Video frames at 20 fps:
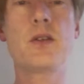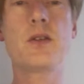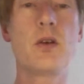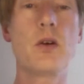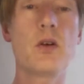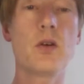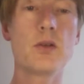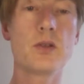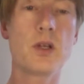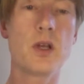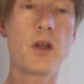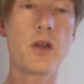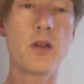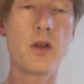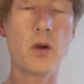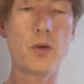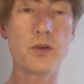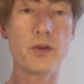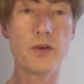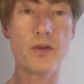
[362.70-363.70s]
called
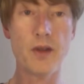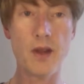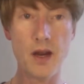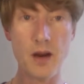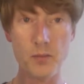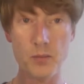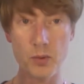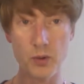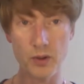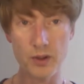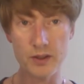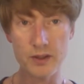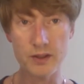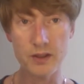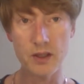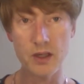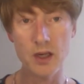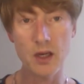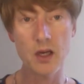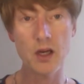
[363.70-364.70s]
under the arm point.
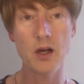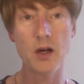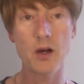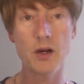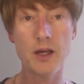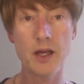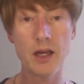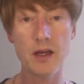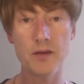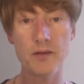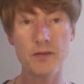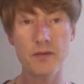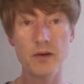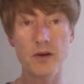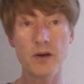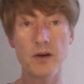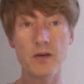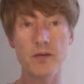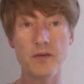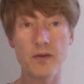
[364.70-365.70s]
Okay,
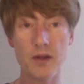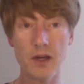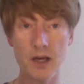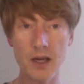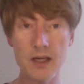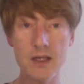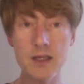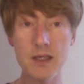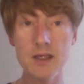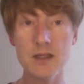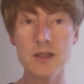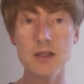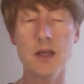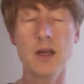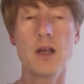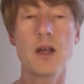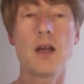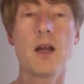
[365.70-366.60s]
for the ladies,